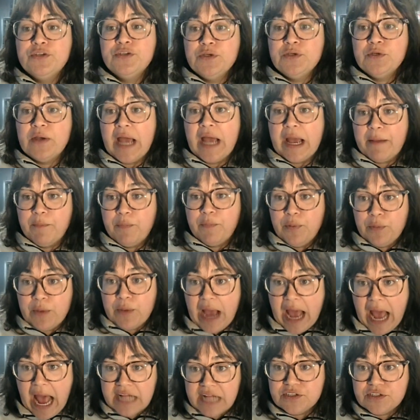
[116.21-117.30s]
To
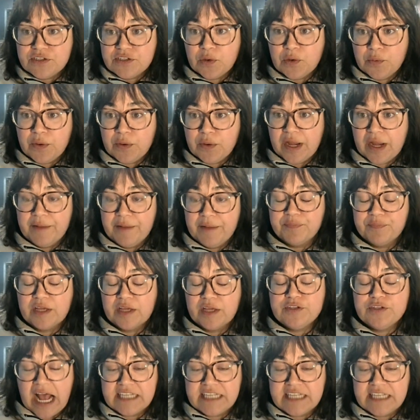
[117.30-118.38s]
ask
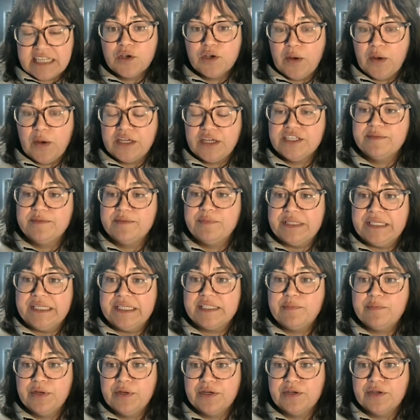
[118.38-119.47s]
a question,
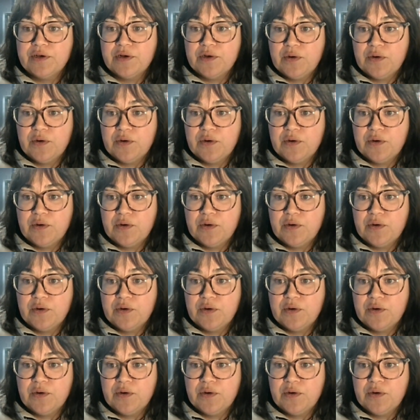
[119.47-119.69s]
please put your